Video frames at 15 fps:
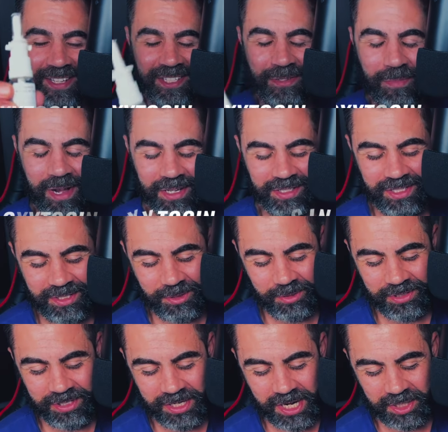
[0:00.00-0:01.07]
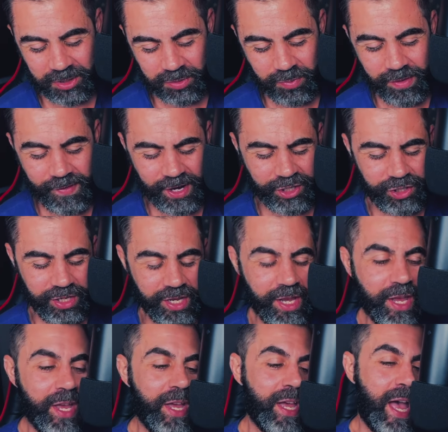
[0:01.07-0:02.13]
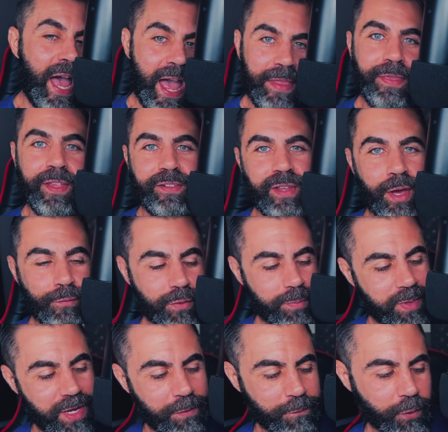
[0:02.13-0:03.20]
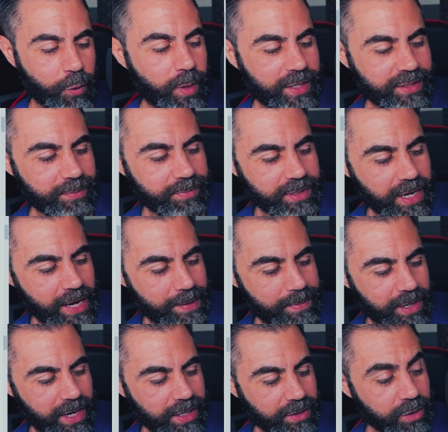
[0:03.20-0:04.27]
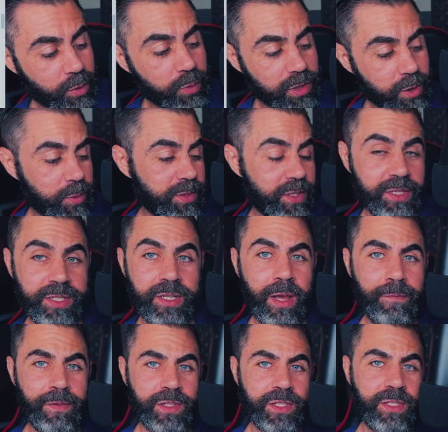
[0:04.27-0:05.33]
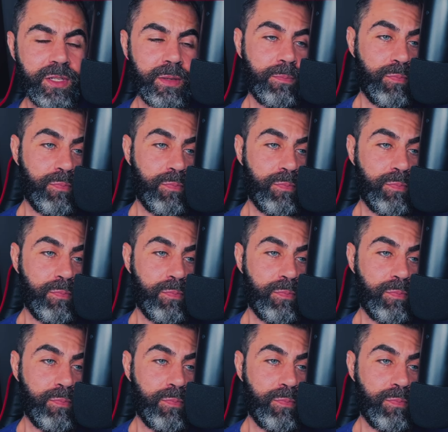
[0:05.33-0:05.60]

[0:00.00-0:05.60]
Got some oxytocin nasal spray. I've actually had this on repeat for quite some time, and I do use this stuff. It's uh,